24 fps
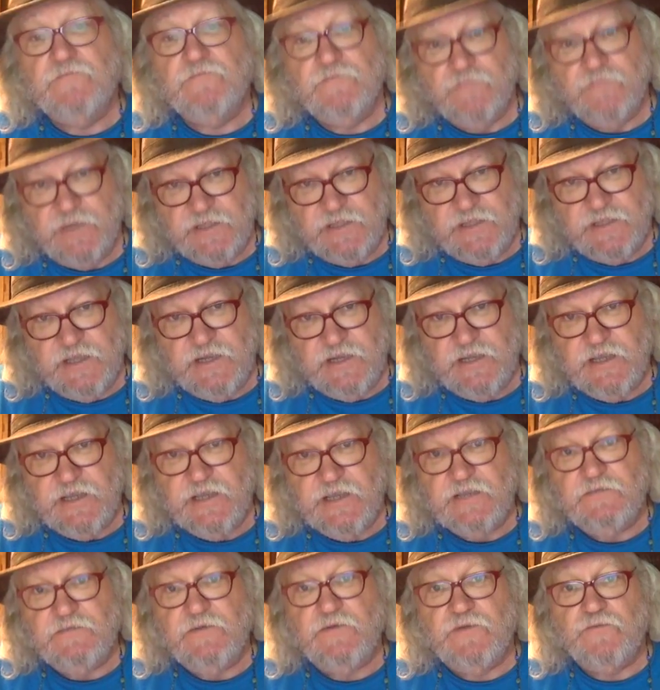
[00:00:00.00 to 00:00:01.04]
But then
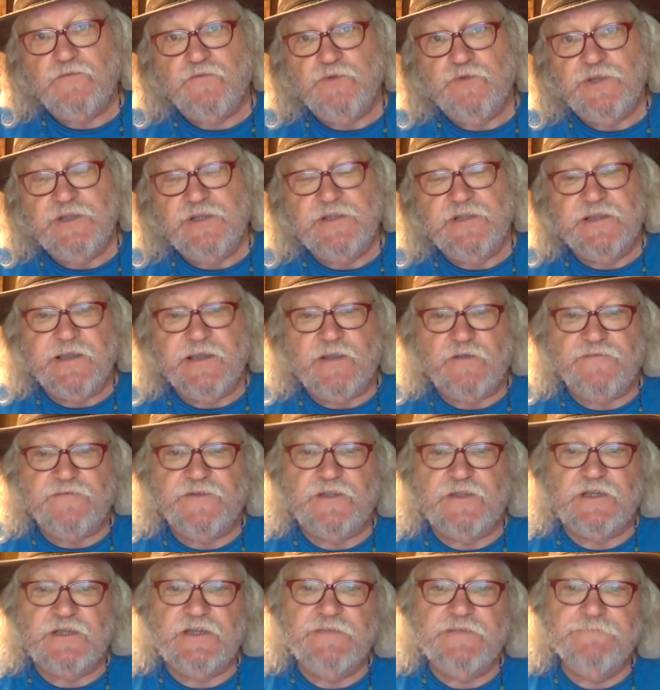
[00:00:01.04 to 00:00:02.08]
again, read
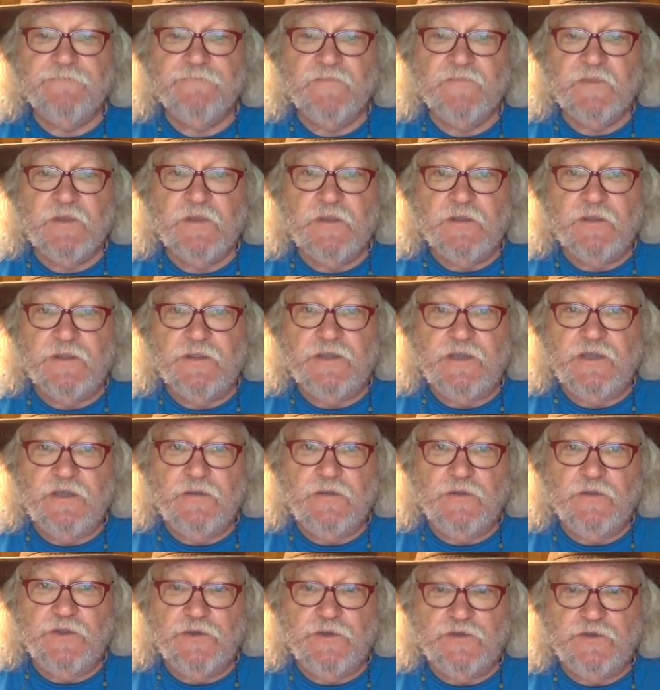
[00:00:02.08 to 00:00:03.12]
carefully those